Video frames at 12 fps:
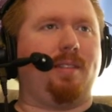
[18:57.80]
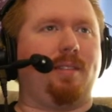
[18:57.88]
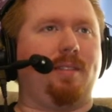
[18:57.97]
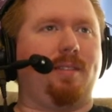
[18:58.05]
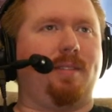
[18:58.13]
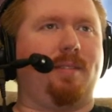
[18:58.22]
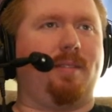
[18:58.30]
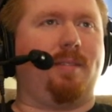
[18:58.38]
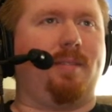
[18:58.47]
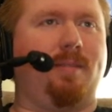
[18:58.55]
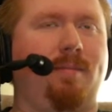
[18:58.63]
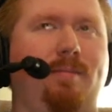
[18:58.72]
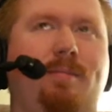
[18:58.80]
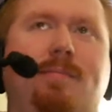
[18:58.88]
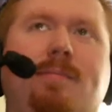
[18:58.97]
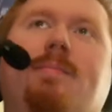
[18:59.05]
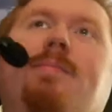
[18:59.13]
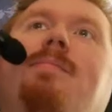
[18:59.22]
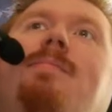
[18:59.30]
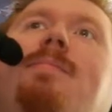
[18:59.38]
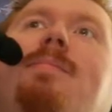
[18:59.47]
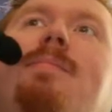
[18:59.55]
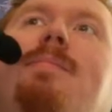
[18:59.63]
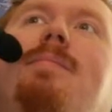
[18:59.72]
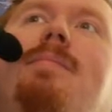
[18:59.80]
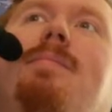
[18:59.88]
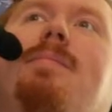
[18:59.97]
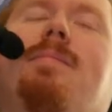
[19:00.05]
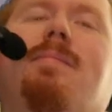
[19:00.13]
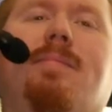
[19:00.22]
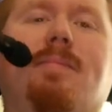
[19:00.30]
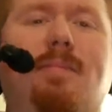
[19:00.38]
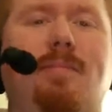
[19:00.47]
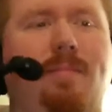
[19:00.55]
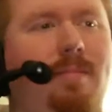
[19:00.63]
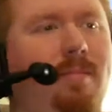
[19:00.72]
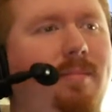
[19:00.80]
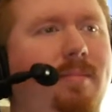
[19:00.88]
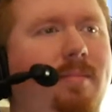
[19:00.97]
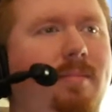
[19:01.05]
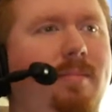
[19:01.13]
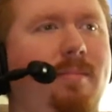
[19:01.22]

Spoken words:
This person isn't speaking.